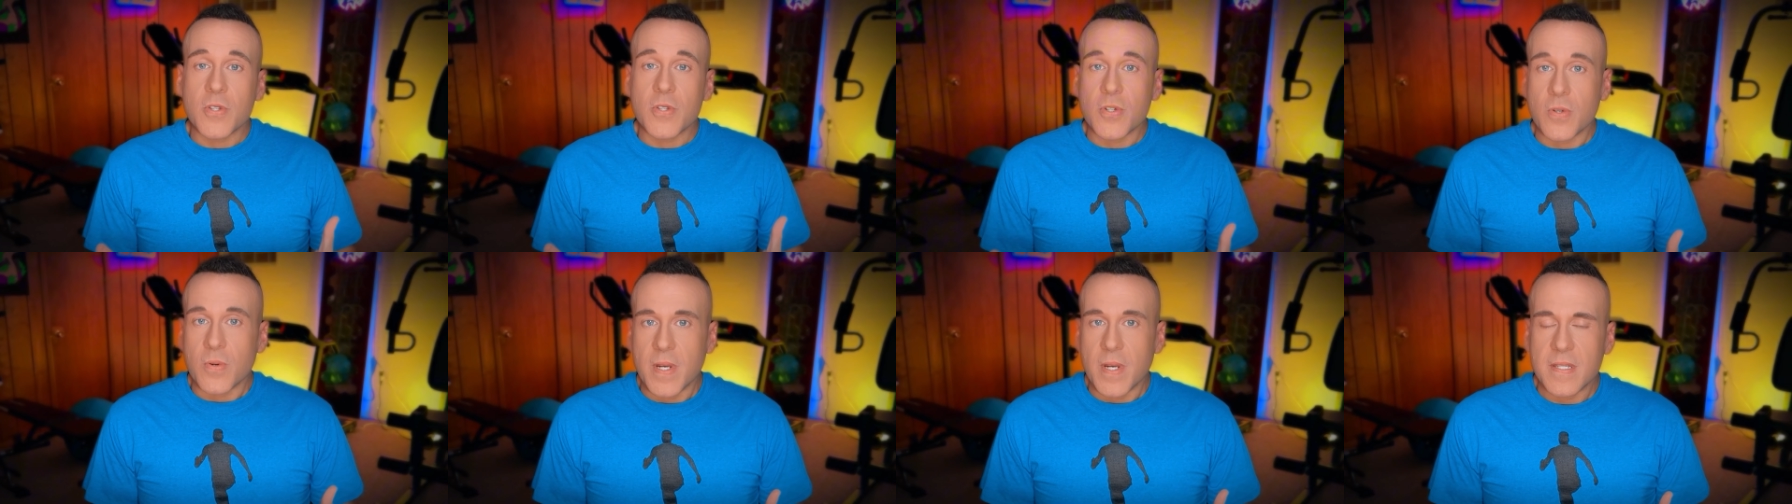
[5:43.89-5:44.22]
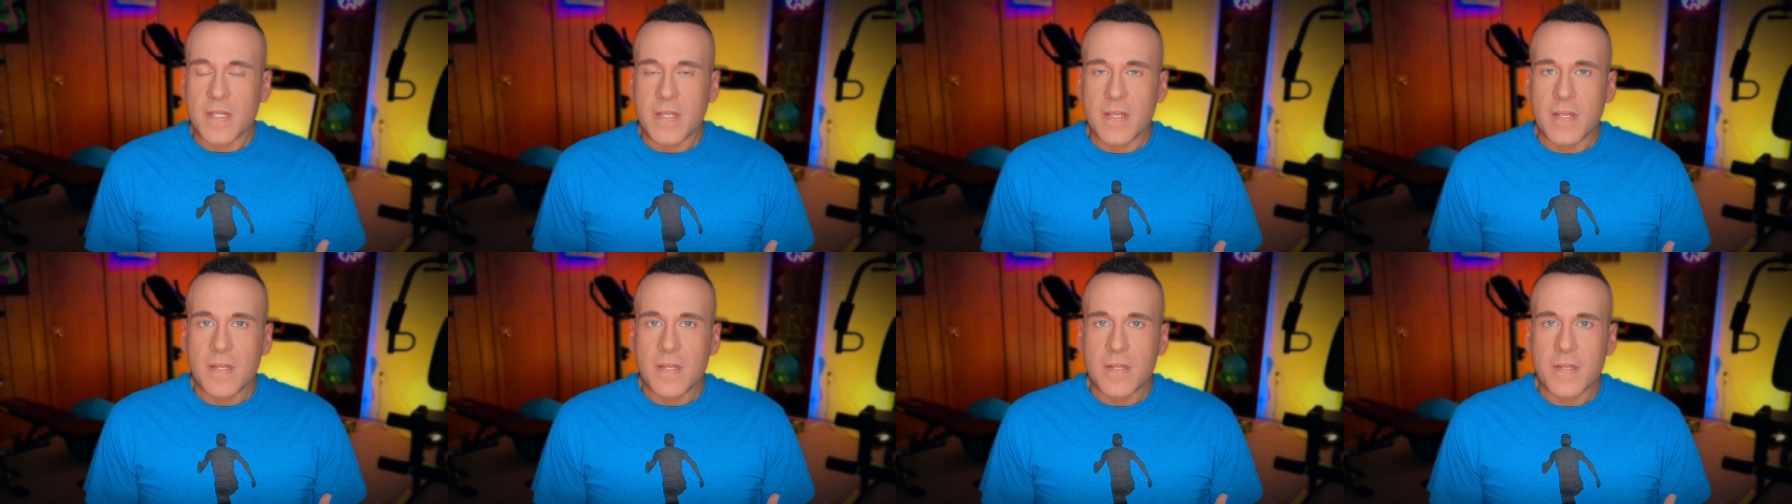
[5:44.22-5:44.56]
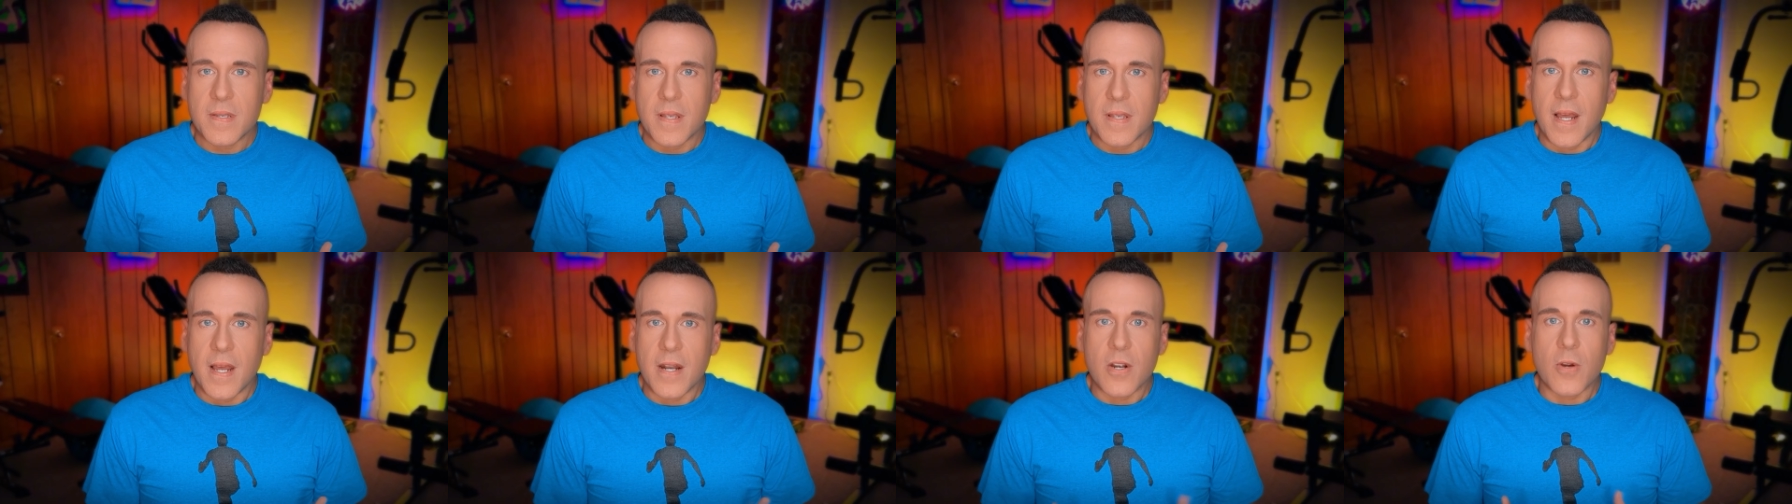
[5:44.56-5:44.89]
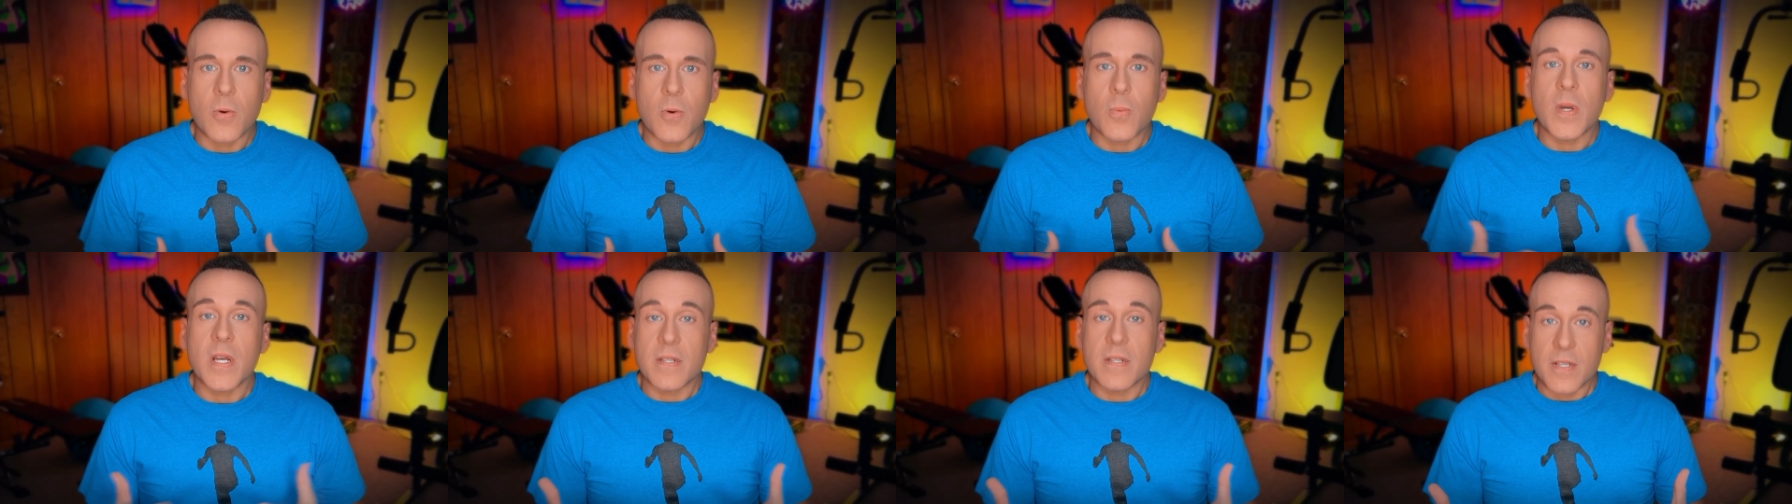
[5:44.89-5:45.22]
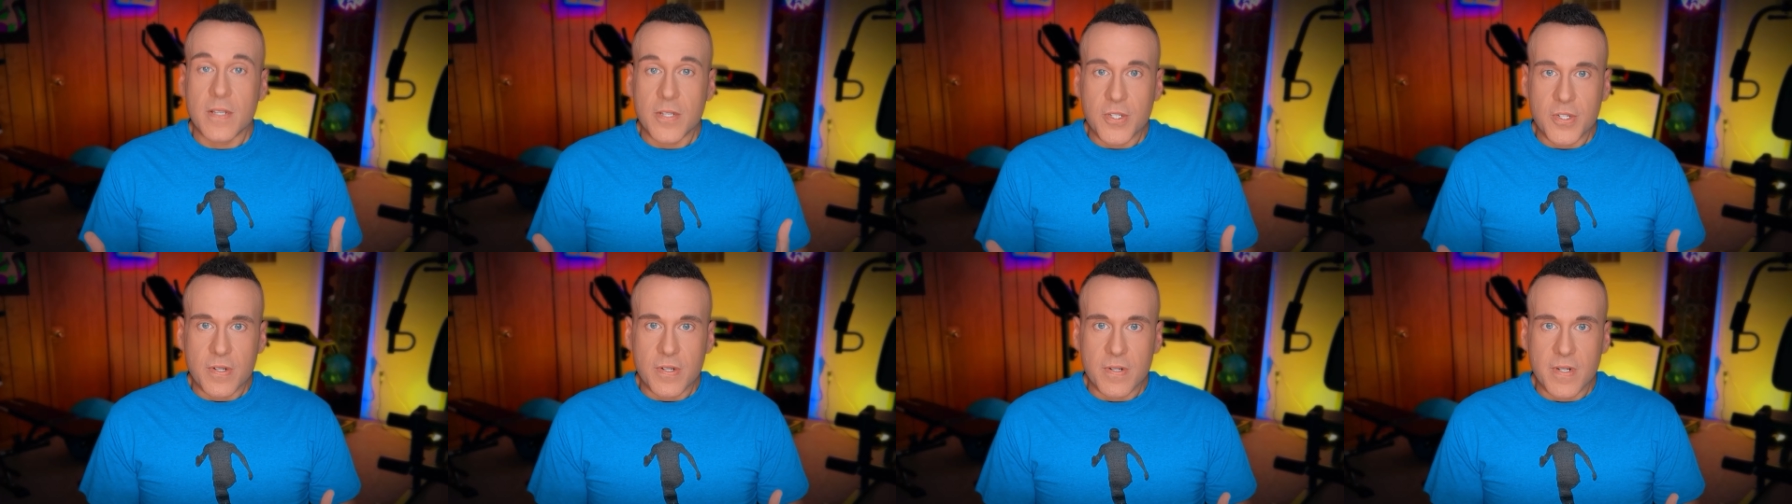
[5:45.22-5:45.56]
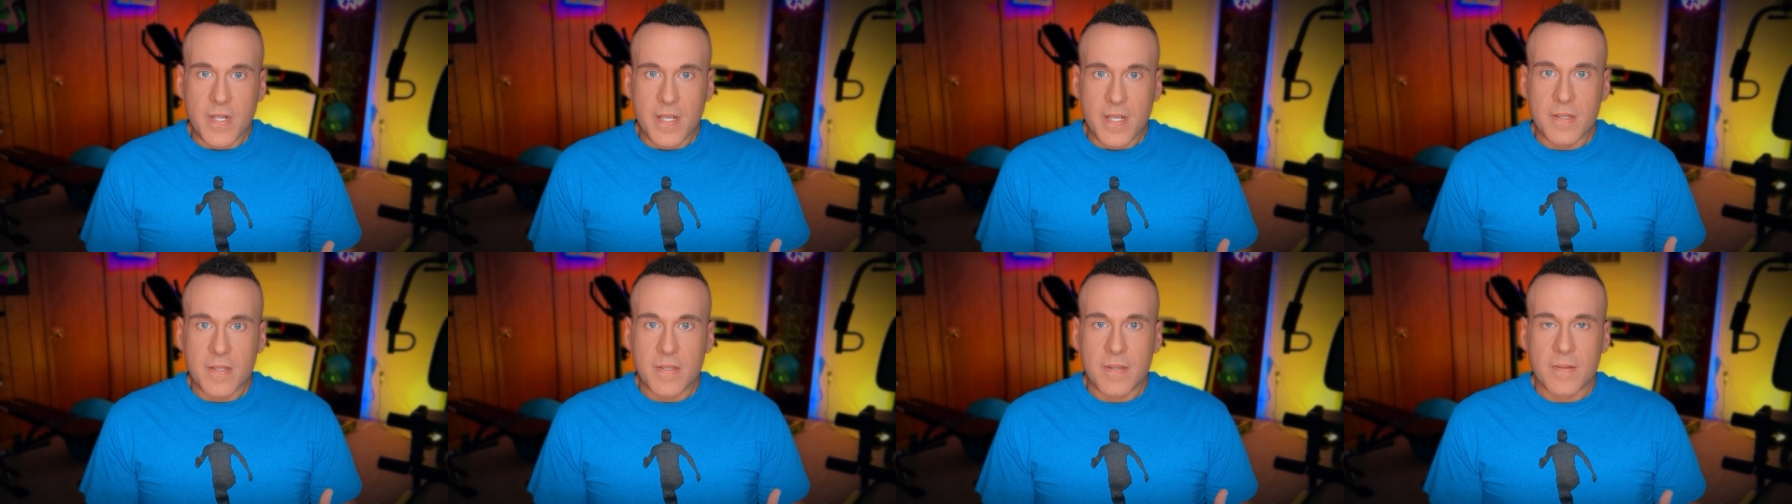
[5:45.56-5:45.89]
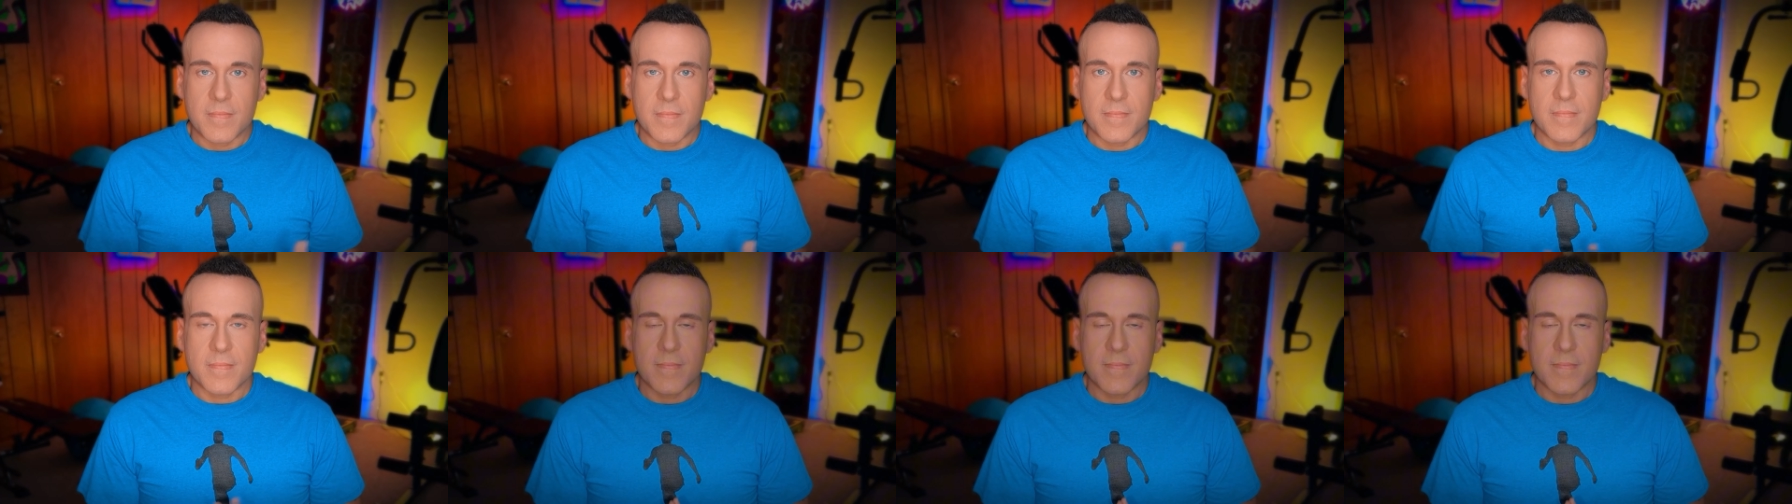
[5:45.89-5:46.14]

choices on our wellness journeys.